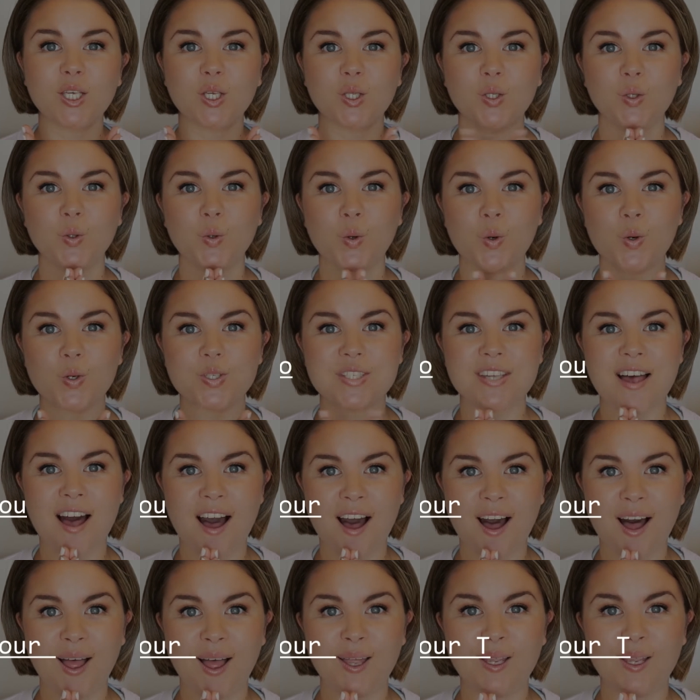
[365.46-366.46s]
your
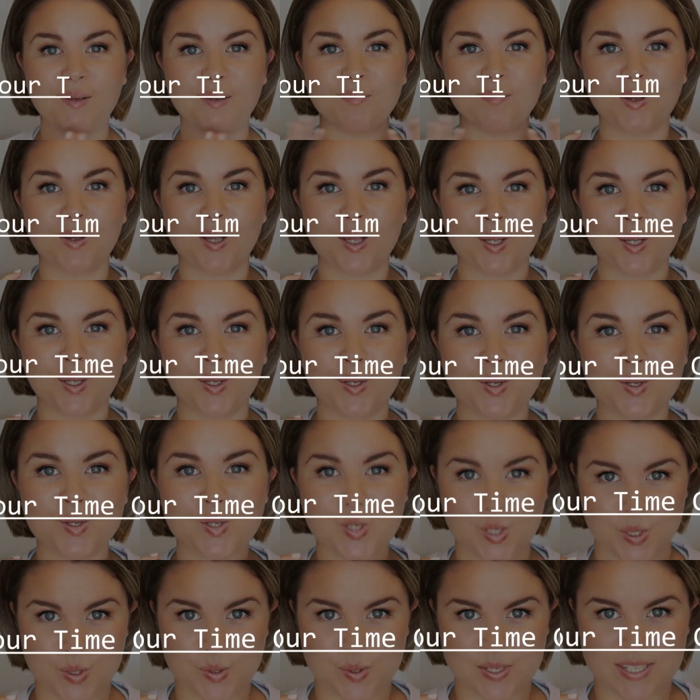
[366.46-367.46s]
time
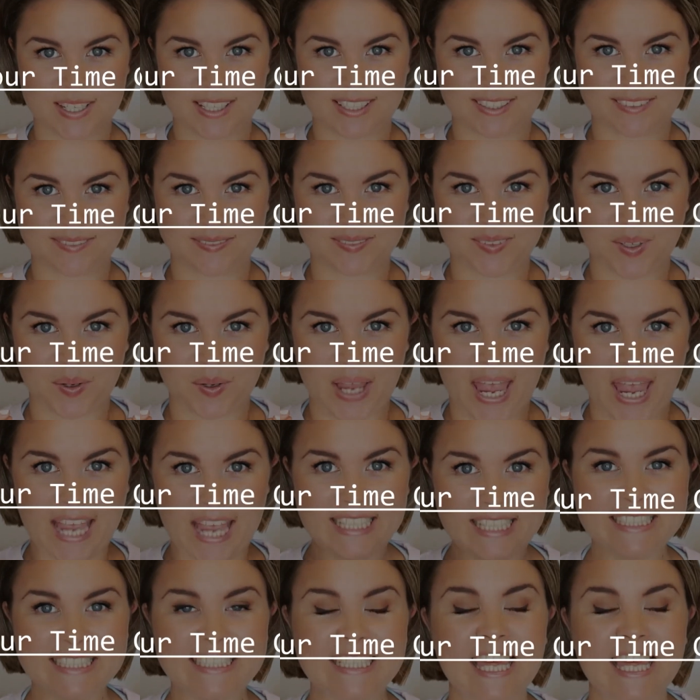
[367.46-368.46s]
choosing,
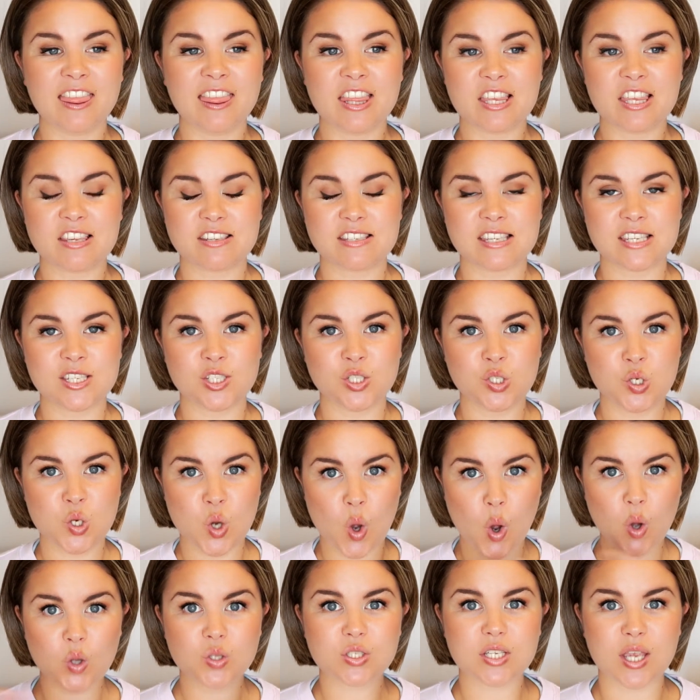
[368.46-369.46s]
okay? This is
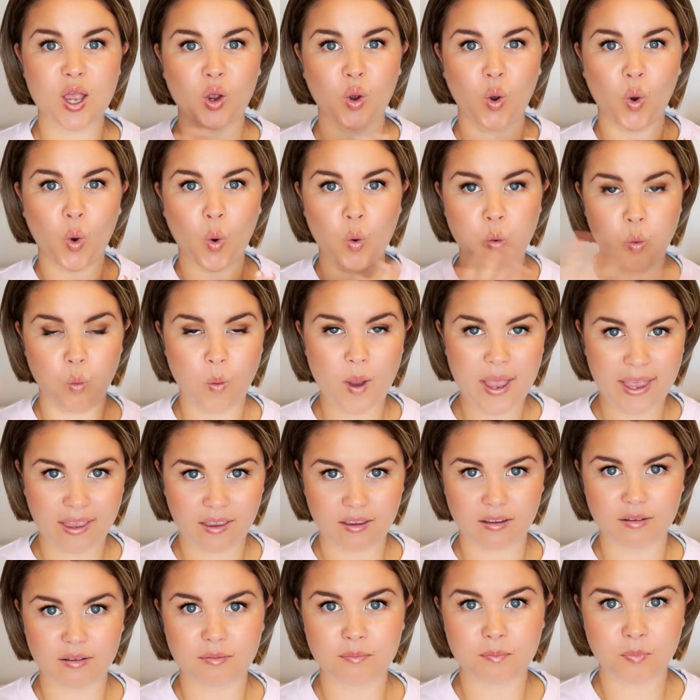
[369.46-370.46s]
not a
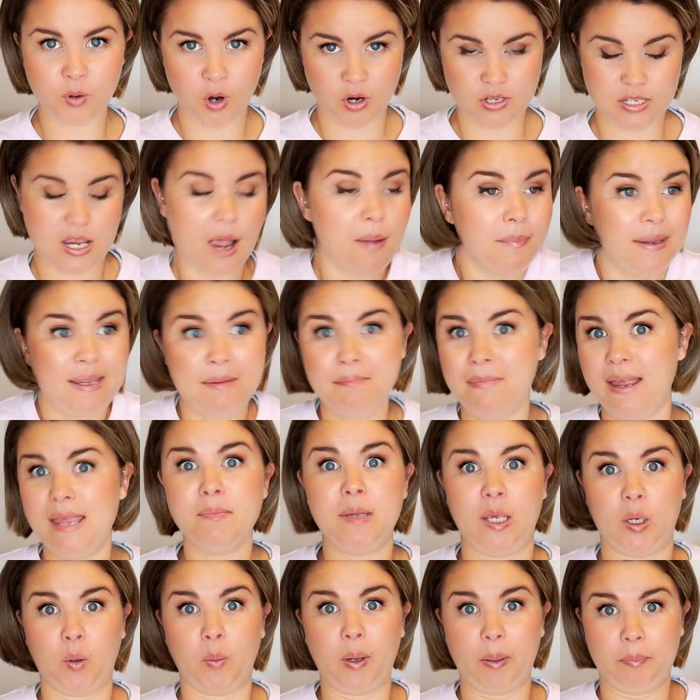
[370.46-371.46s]
quick process. I mean, it may
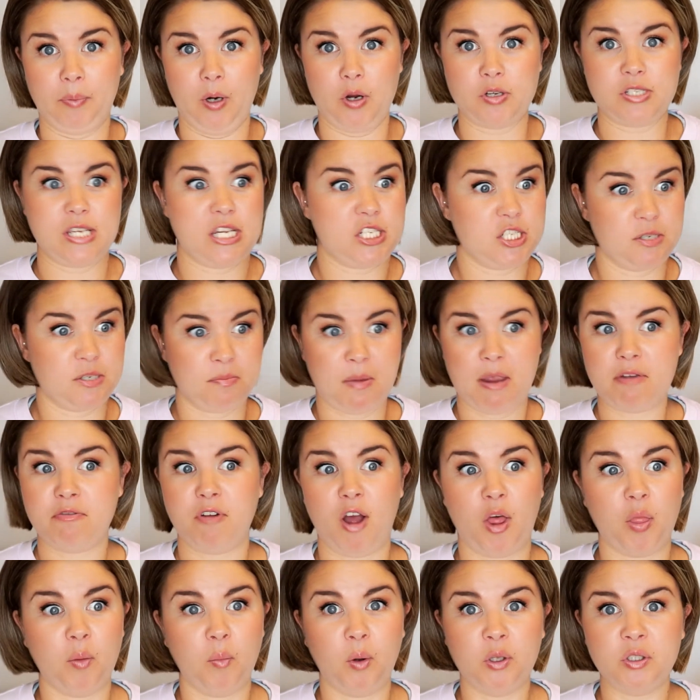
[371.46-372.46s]
be a quick process. You may
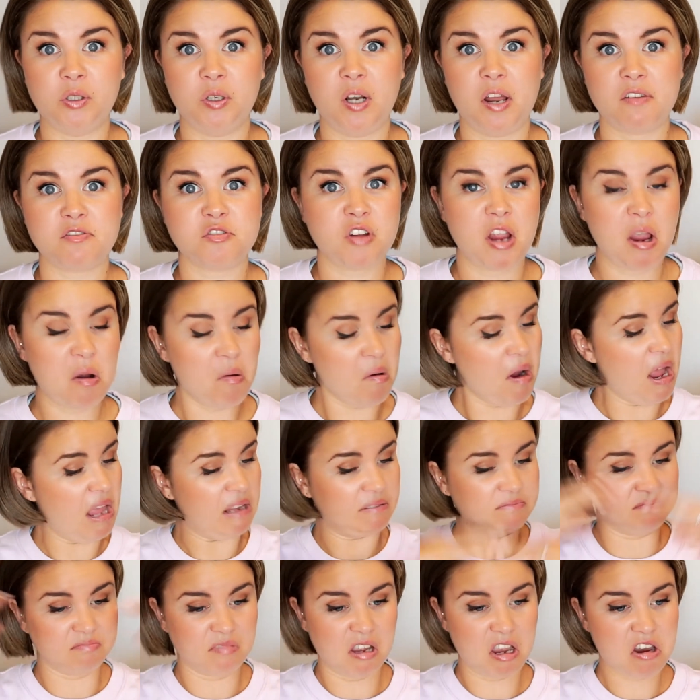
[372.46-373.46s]
find the one you love straight
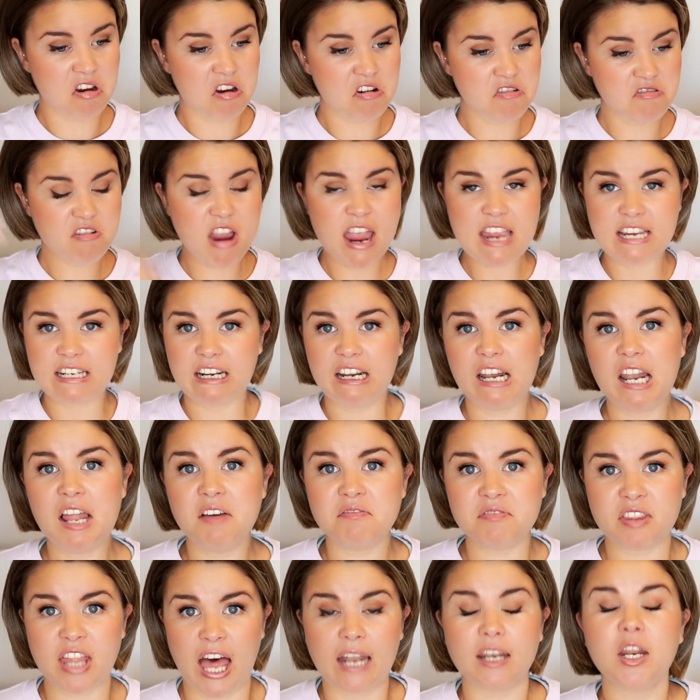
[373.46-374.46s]
away. Great, love
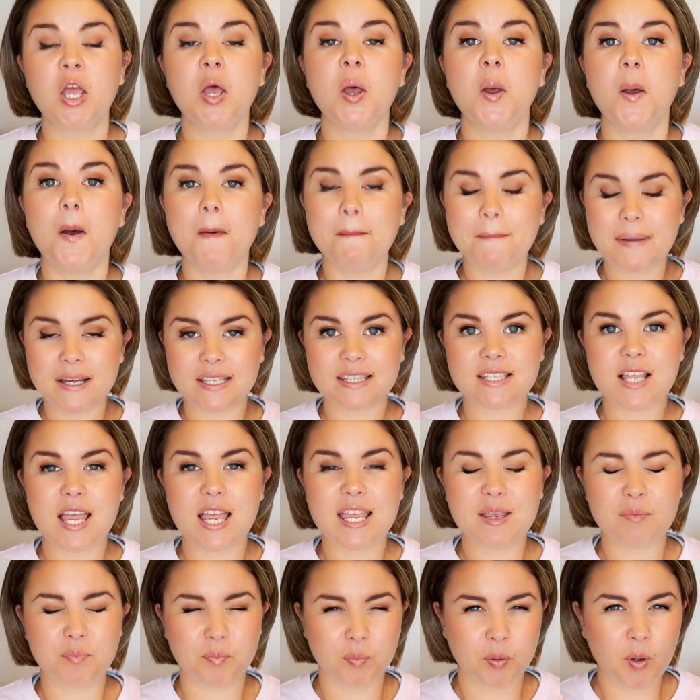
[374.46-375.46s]
that. But
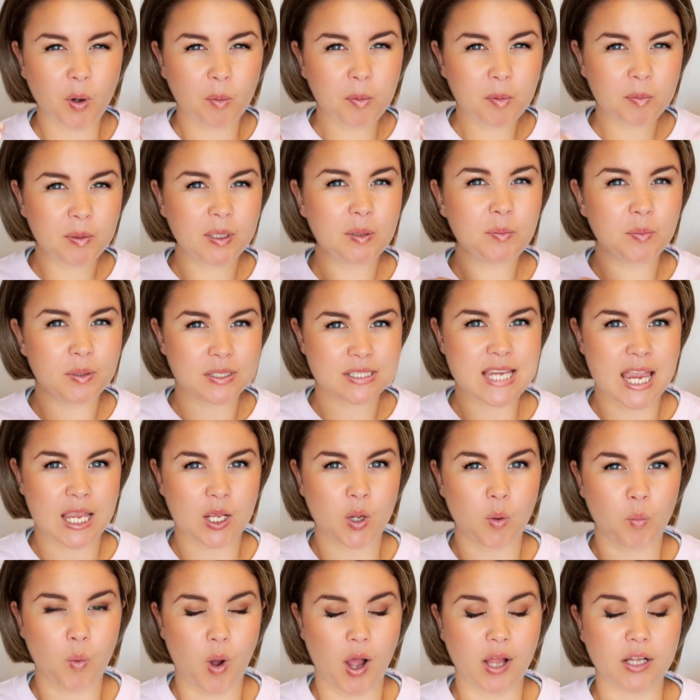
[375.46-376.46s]
it probably will take
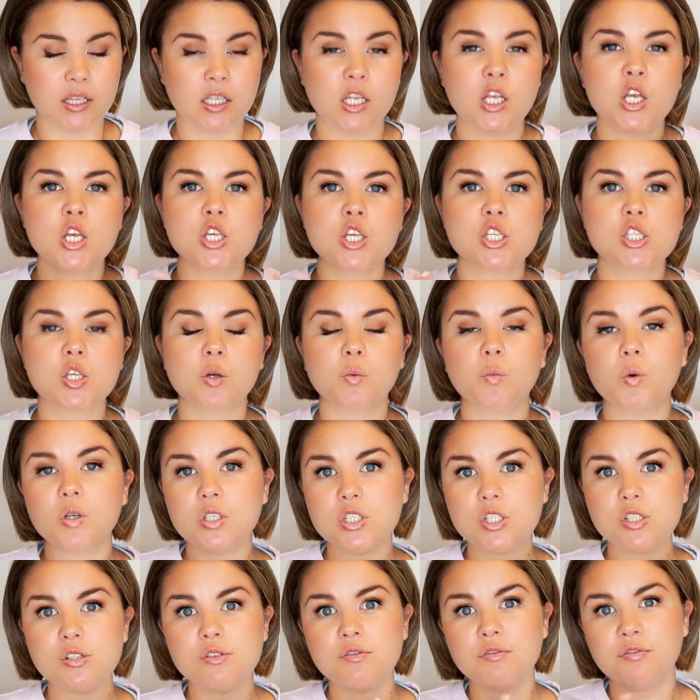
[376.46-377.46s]
a while. So
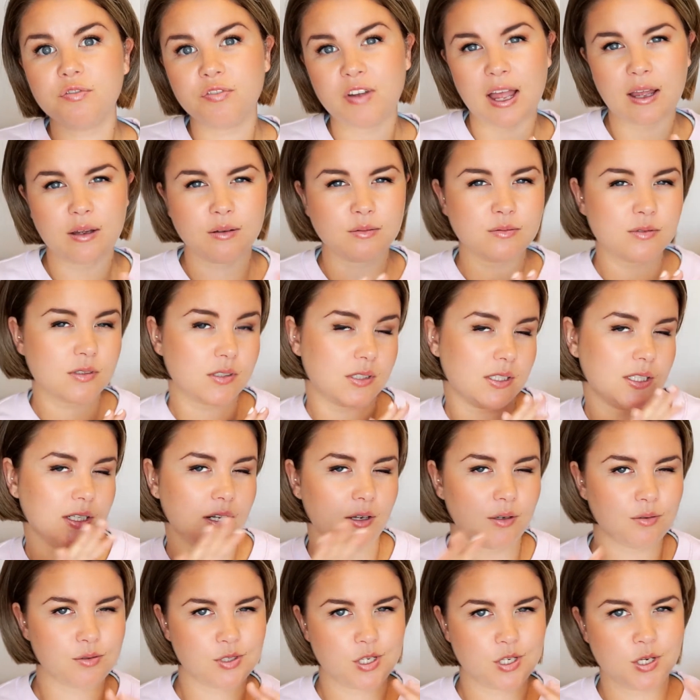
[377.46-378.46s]
once you've found, you
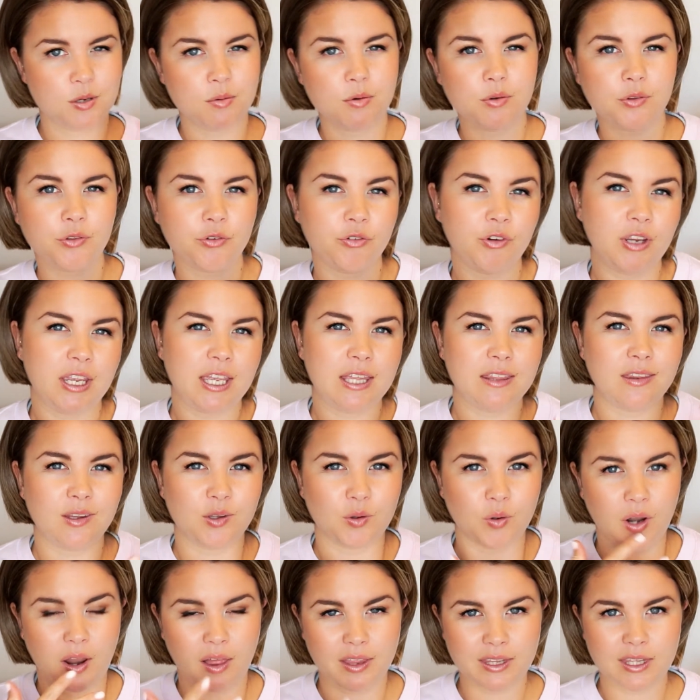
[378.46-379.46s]
know, 2 or 3 that
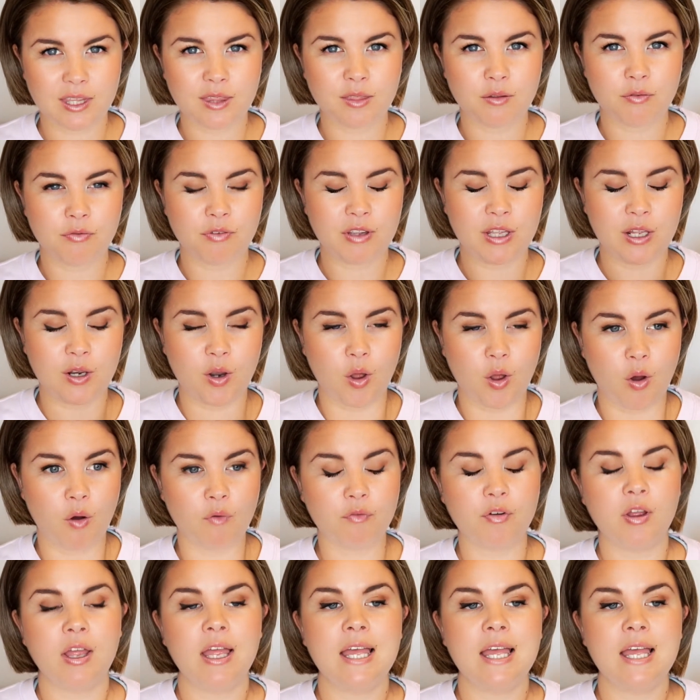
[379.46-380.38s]
you're liking the feel of,